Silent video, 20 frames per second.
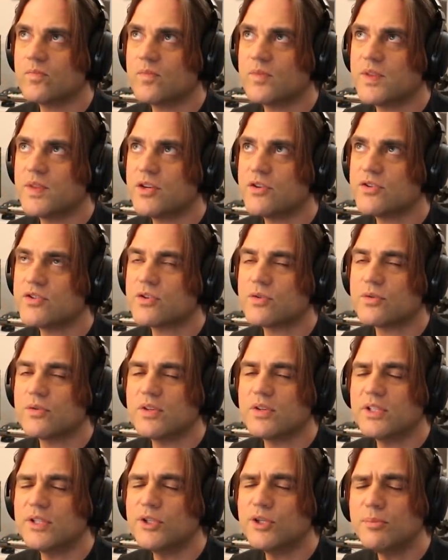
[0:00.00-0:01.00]
there's a
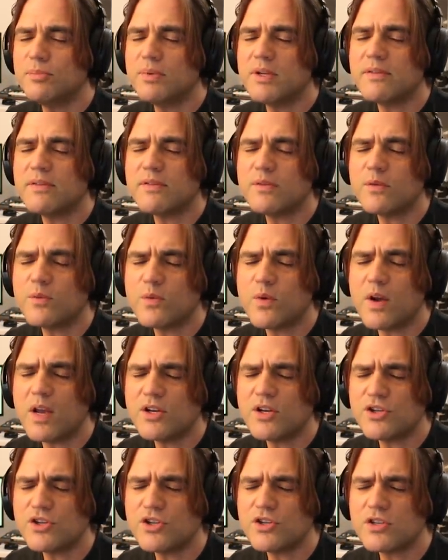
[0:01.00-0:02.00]
little bit of a
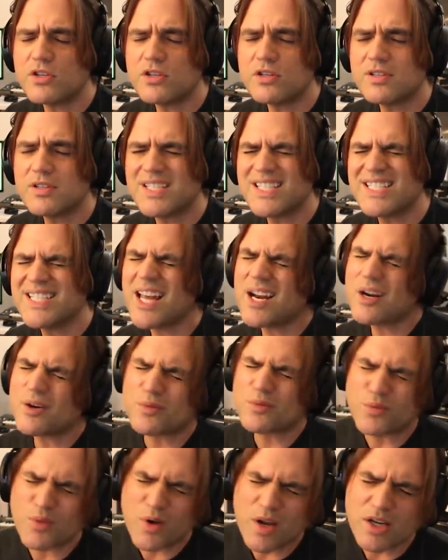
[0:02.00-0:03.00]
rush. Not a
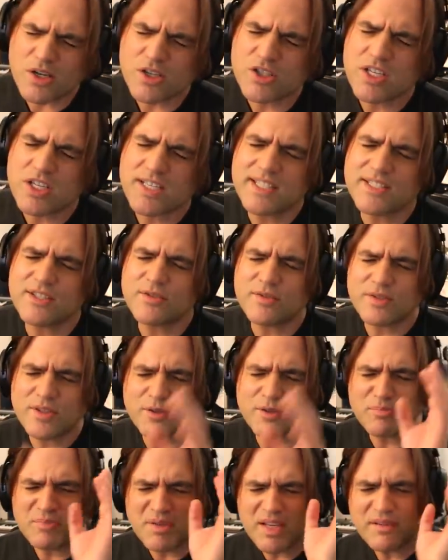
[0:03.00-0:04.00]
rush, because
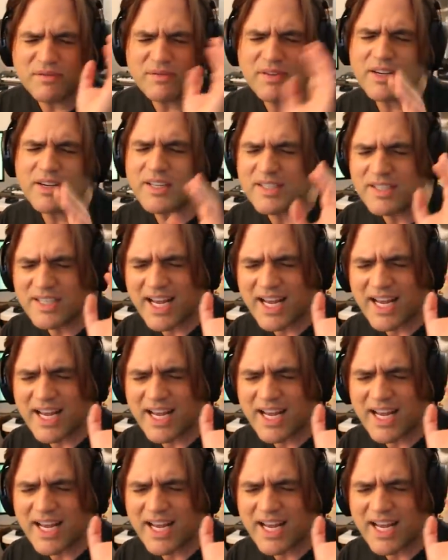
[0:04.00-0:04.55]
they're being very